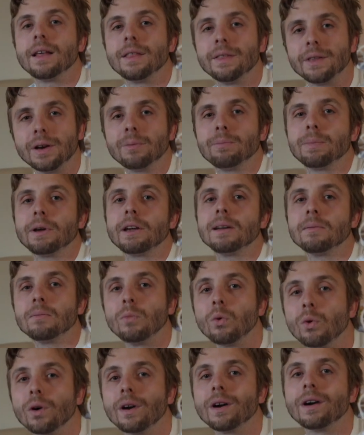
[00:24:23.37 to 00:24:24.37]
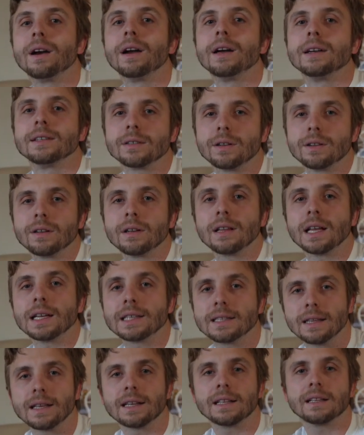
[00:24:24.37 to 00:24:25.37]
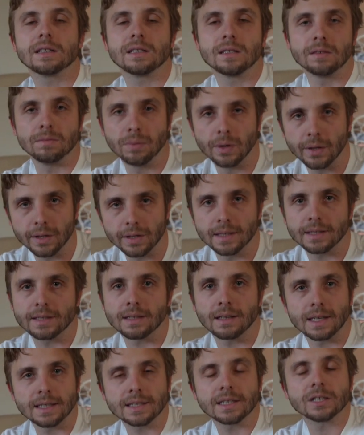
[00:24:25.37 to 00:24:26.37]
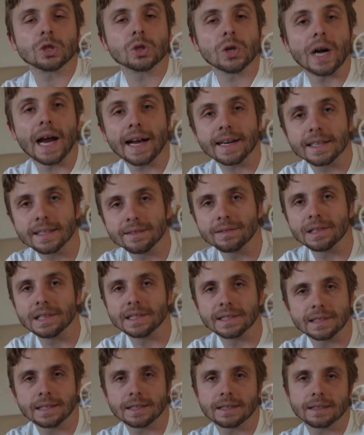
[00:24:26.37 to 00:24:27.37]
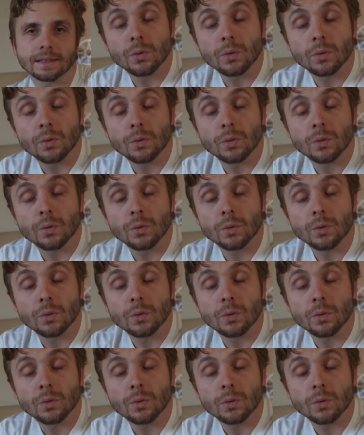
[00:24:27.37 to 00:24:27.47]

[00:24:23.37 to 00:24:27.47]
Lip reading: They're paying more, so they're less likely to book. It's a less attractive listing.